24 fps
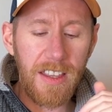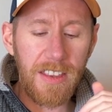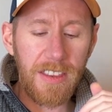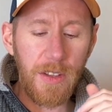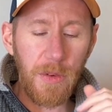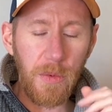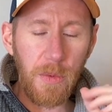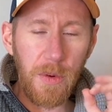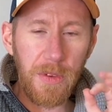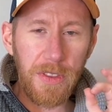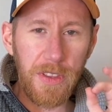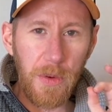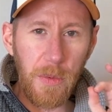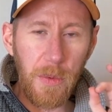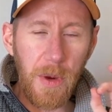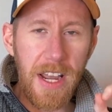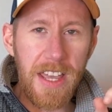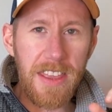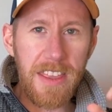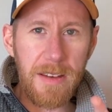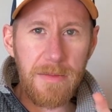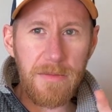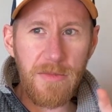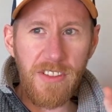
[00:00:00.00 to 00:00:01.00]
The
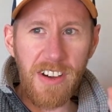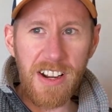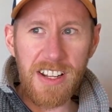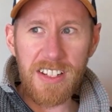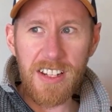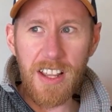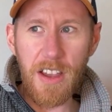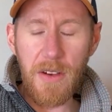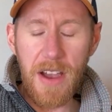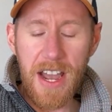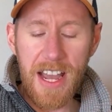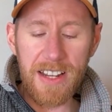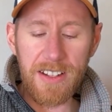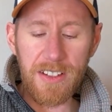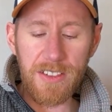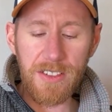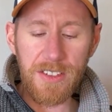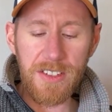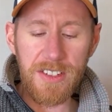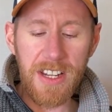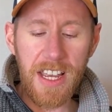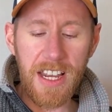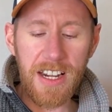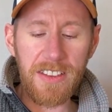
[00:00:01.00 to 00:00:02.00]
way that Marasco
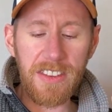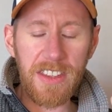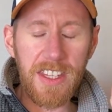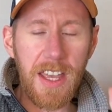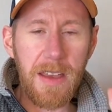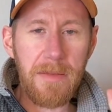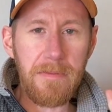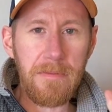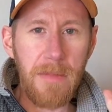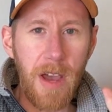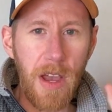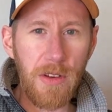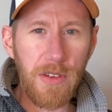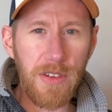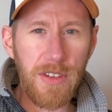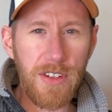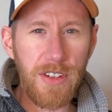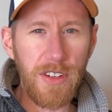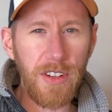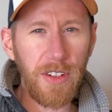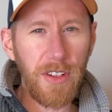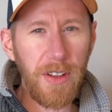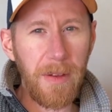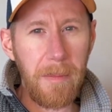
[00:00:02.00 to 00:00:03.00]
handles kind of the
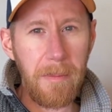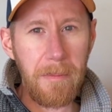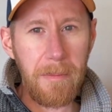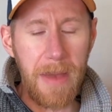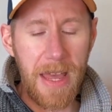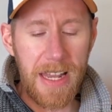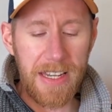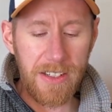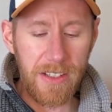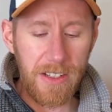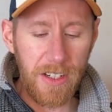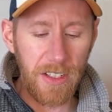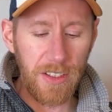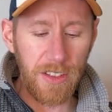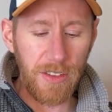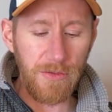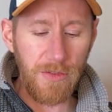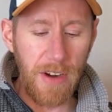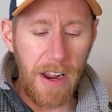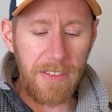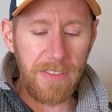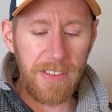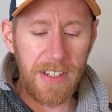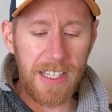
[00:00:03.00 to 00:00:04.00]
emotional and mental
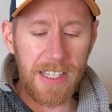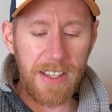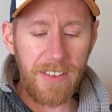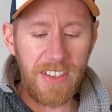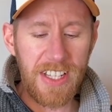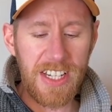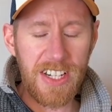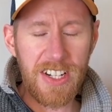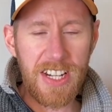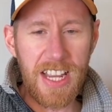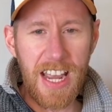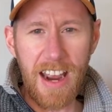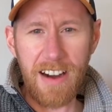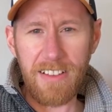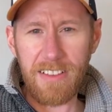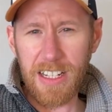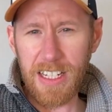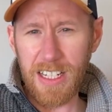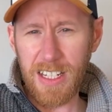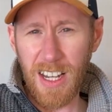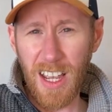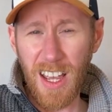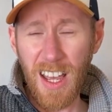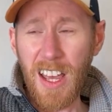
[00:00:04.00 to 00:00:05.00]
unraveling of each
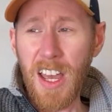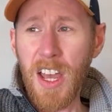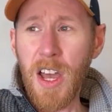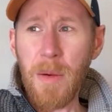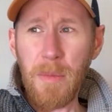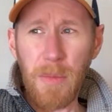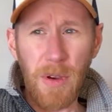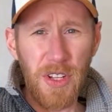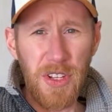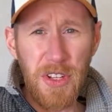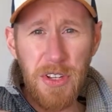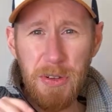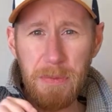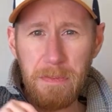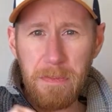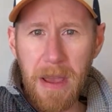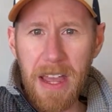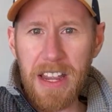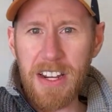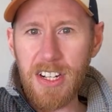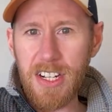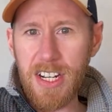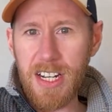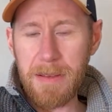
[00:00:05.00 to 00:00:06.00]
character, but
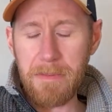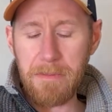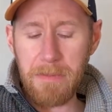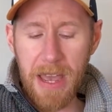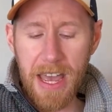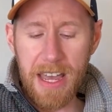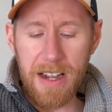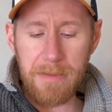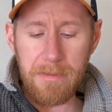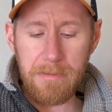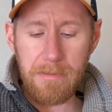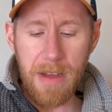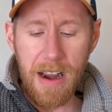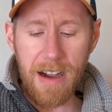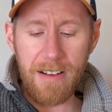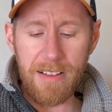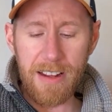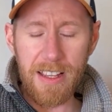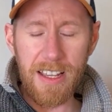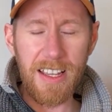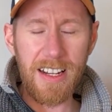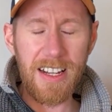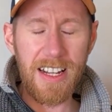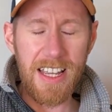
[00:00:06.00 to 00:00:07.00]
especially Ben and
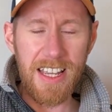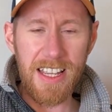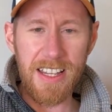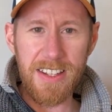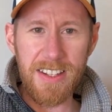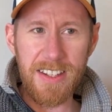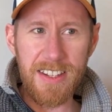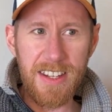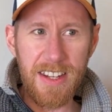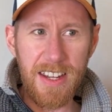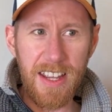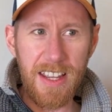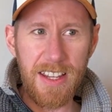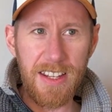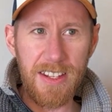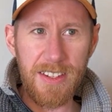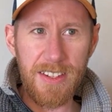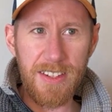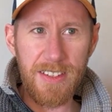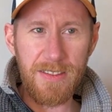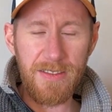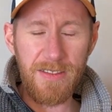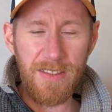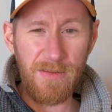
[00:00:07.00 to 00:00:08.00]
Marion,
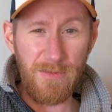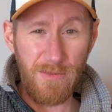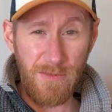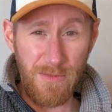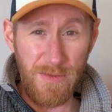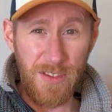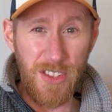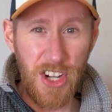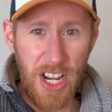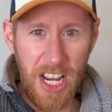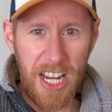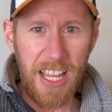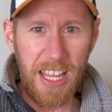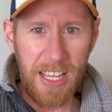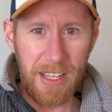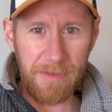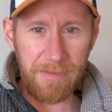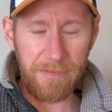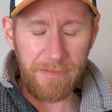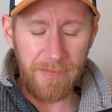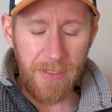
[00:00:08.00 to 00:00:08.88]
is chilling.